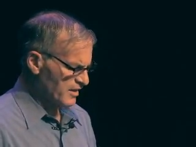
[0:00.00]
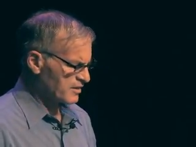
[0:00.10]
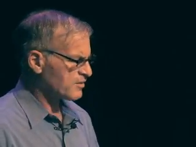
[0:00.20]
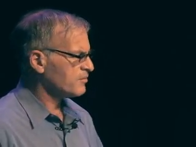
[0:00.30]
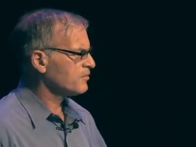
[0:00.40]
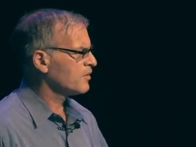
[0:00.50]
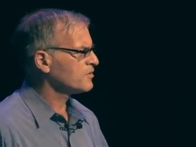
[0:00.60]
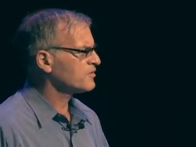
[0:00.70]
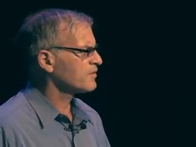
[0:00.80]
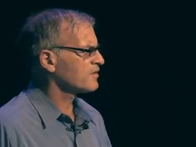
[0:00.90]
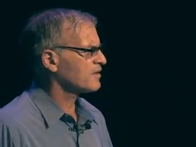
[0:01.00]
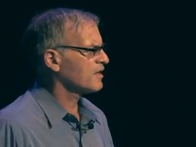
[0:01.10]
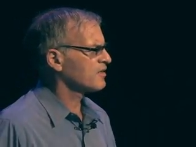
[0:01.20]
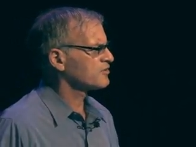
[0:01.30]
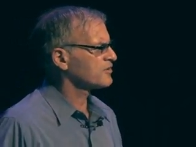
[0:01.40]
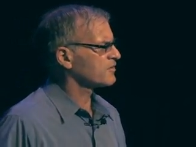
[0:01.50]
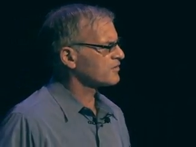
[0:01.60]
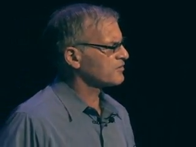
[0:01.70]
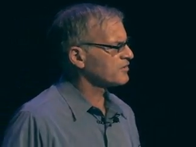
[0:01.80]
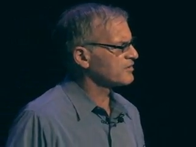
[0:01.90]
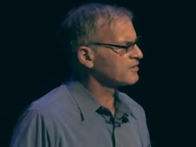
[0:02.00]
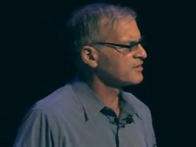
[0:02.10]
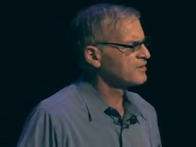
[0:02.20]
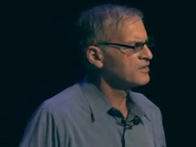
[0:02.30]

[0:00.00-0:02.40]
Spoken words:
that most of the controversy